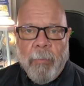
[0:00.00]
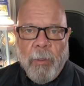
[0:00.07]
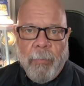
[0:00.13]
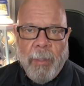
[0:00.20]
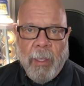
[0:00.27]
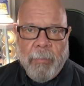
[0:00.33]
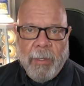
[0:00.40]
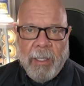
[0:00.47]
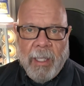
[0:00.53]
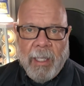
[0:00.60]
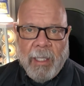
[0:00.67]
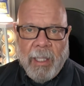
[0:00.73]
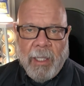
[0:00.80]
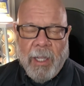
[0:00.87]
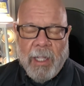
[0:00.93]
You'll be able to
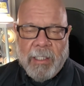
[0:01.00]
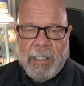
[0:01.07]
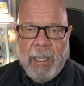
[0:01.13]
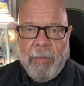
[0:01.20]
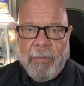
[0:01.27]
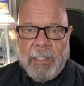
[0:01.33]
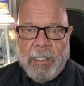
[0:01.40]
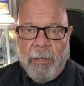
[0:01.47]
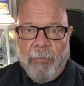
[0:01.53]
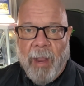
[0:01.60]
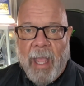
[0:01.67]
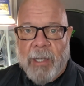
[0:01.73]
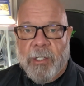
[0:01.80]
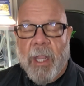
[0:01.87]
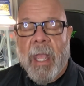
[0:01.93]
click on Stevenson
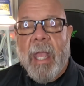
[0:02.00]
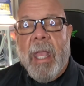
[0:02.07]
Ranch,